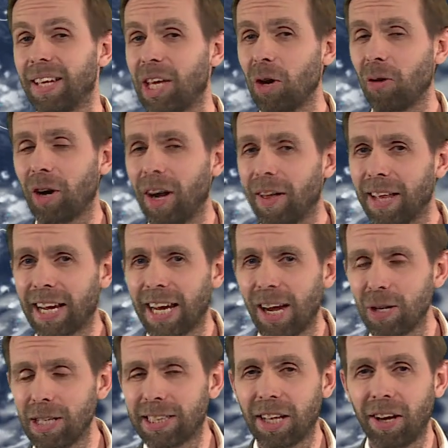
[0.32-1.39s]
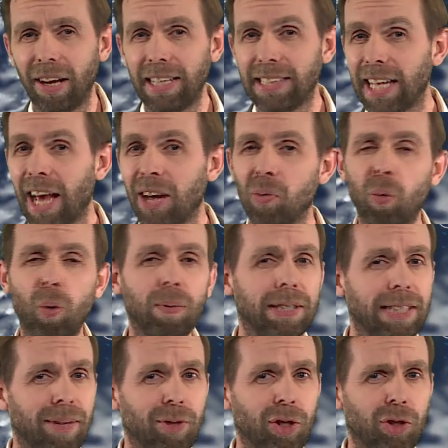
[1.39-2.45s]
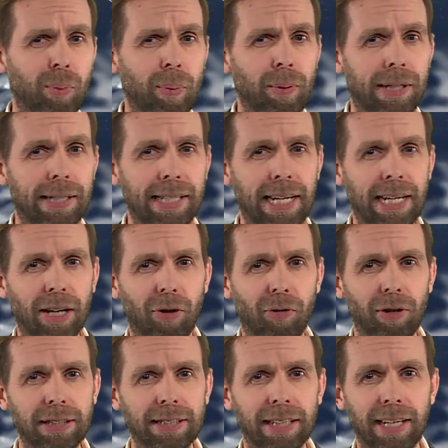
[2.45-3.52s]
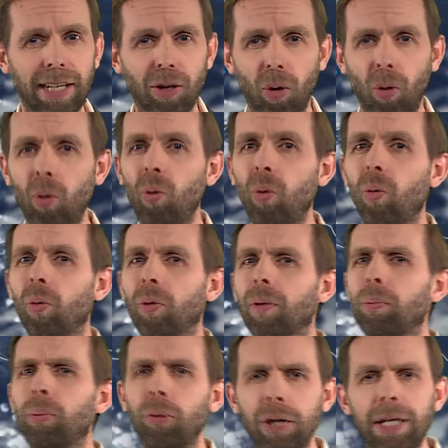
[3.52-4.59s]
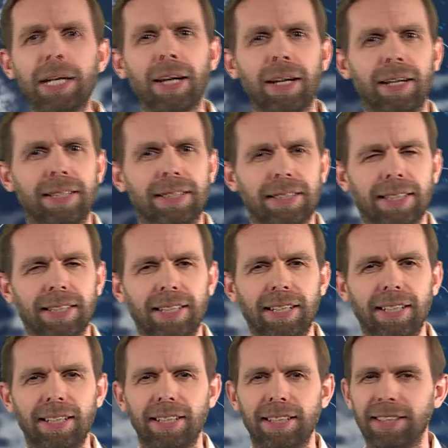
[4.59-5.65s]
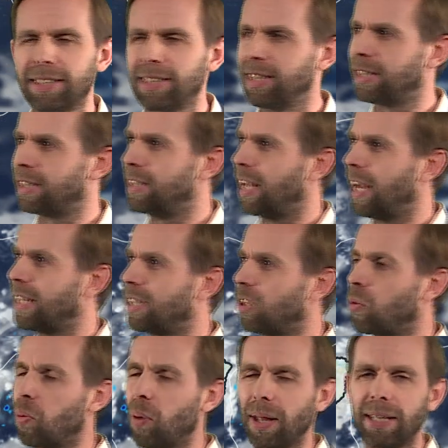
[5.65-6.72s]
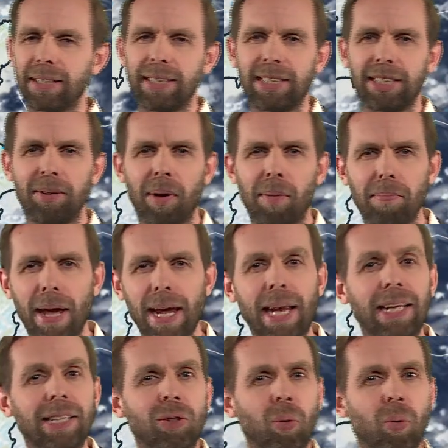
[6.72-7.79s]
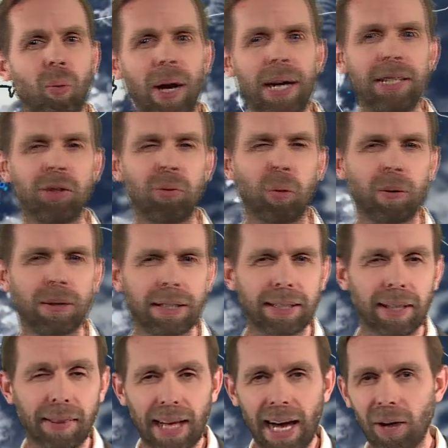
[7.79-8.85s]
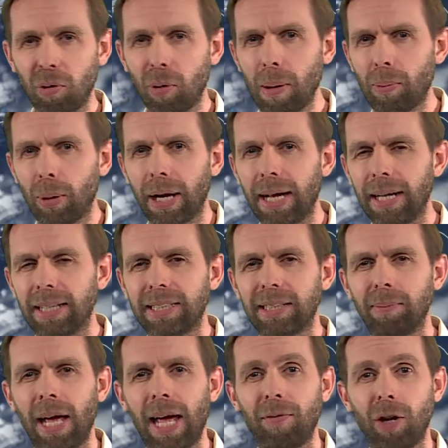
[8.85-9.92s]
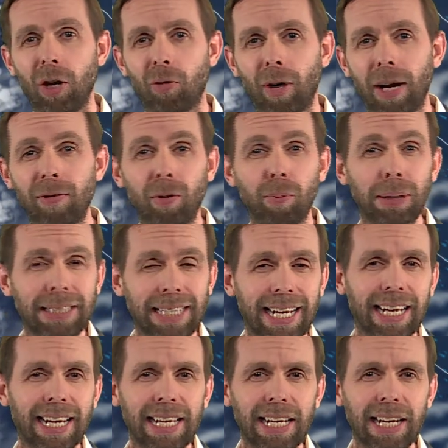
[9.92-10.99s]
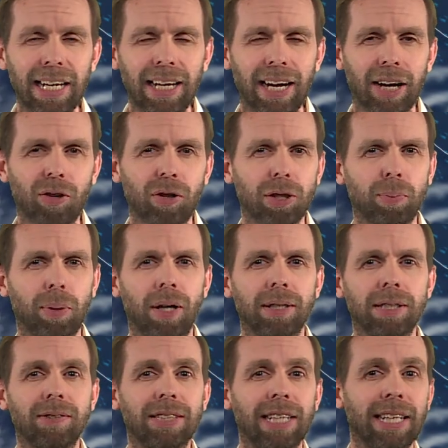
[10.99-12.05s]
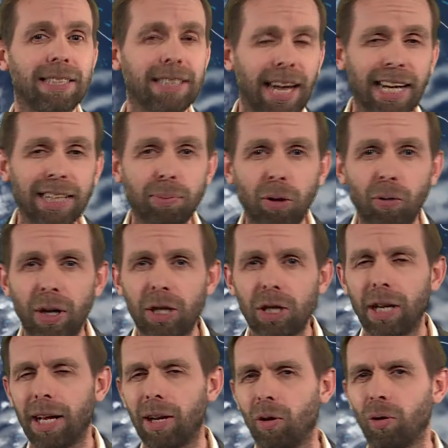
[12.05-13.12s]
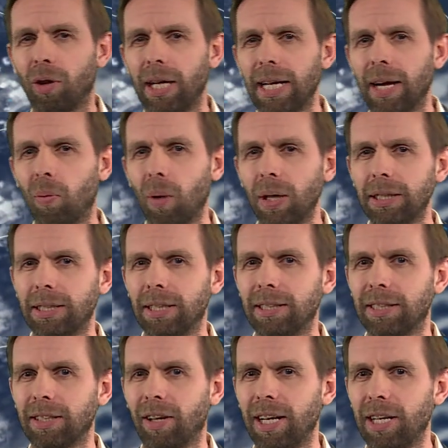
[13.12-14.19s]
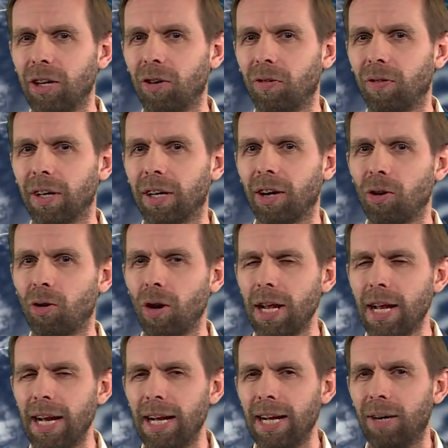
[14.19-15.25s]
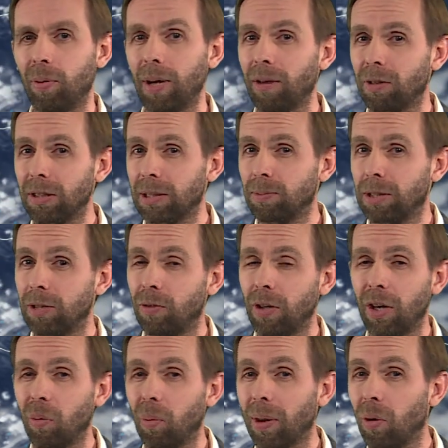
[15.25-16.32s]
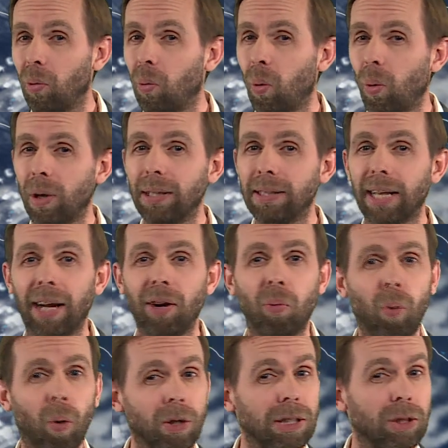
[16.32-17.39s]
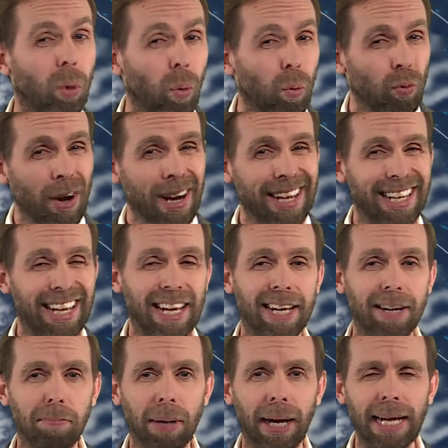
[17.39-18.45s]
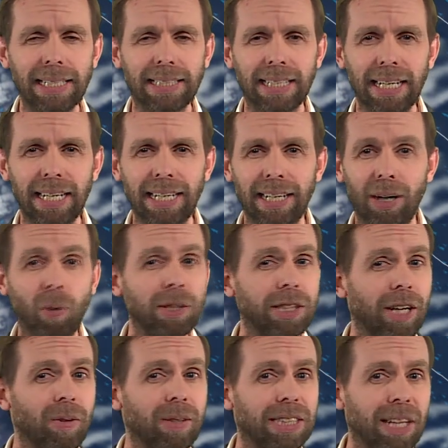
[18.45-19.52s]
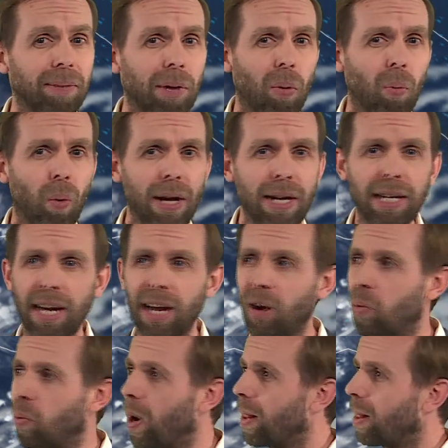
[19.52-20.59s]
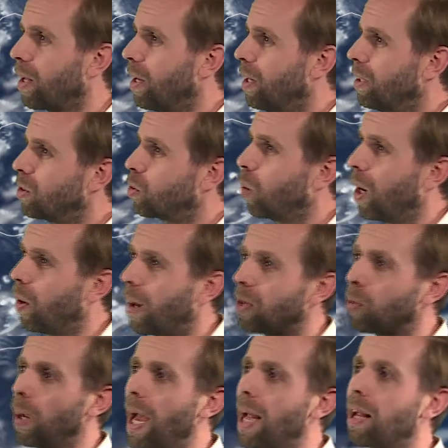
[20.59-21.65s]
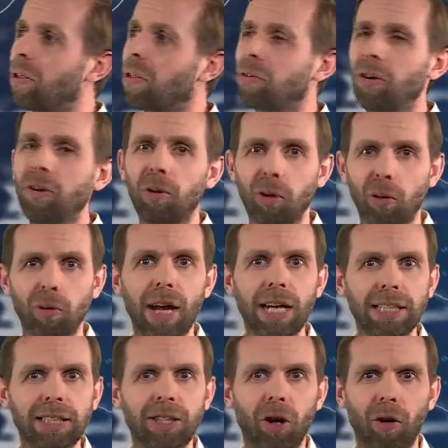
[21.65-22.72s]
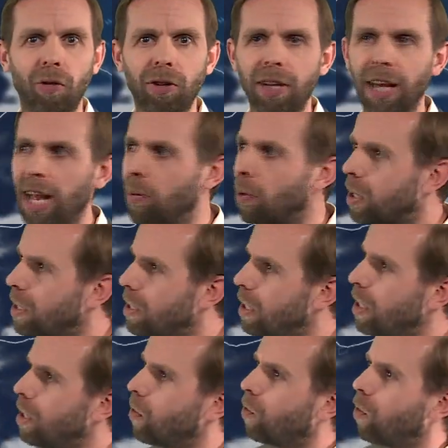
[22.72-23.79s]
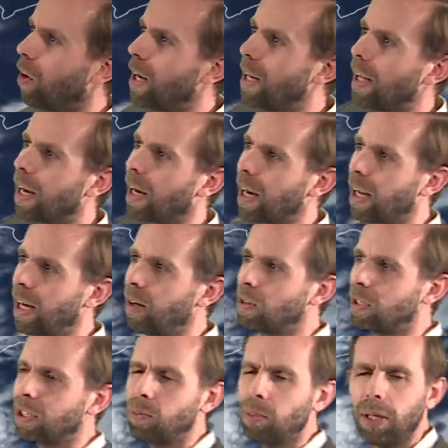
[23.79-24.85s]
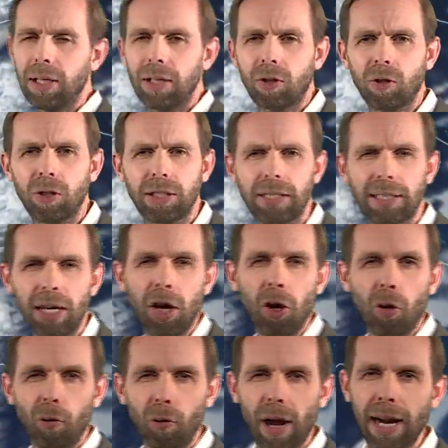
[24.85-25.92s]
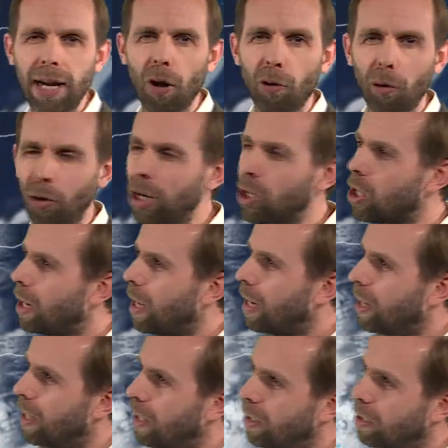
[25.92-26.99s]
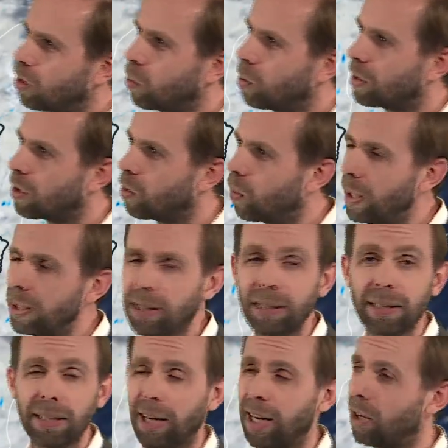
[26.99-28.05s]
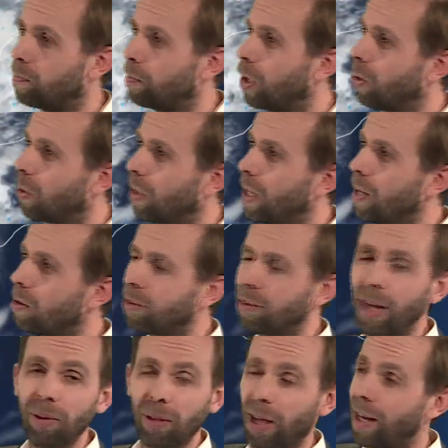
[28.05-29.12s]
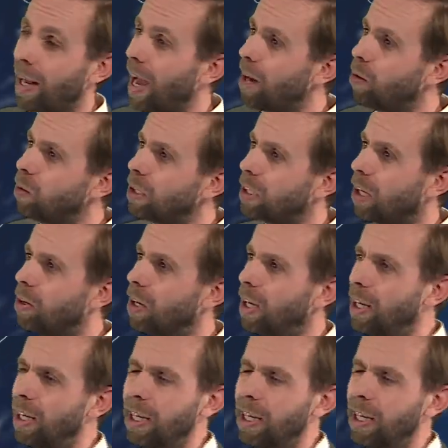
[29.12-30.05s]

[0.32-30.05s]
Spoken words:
Kia ora. The cloudier skies and warmer temperatures we've been seeing recently, all the precursor to this next weather system making its way towards us. That will be bringing some heavier rainfall, particularly across parts of, say, the Tasman region and on the western side of the country. We have got some severe weather warnings and watches already in place. Also, some windier weather as well. As we head through the rest of today, we'll continue to find that cloud spilling across us, rain reaching in towards the western side of both the South Island and also